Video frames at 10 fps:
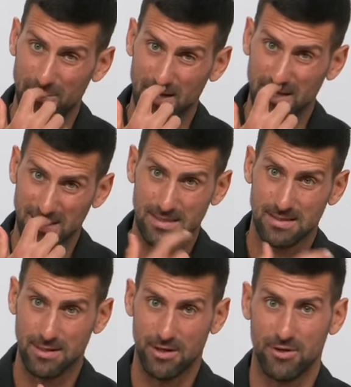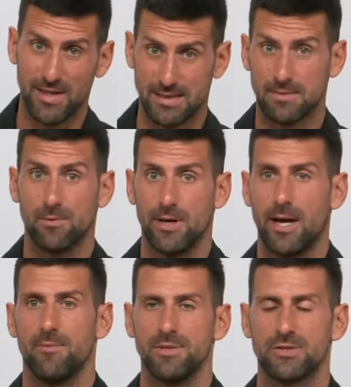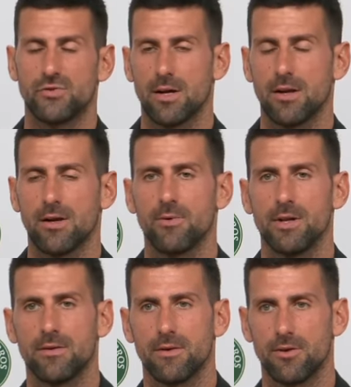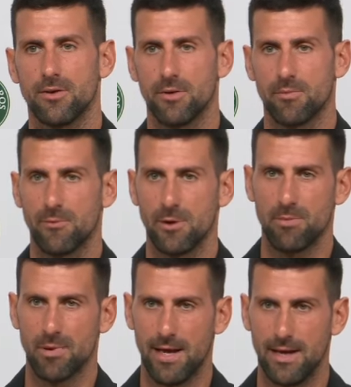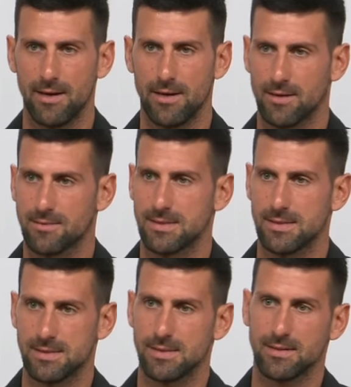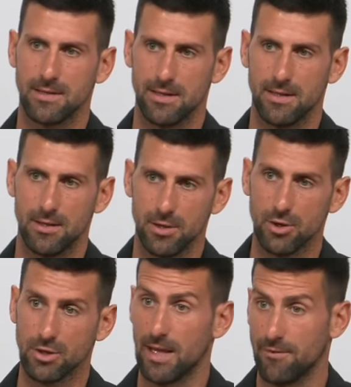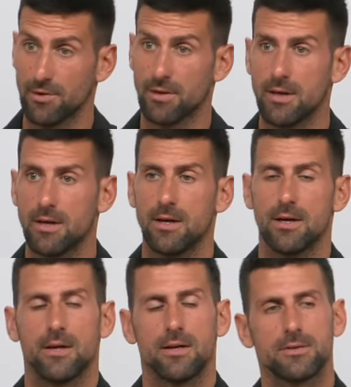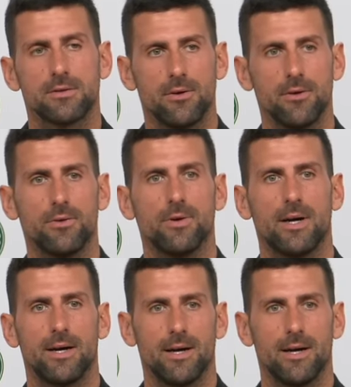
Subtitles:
because, you know, that's what I have been struggling with, you know, not really playing on a consistently good level. So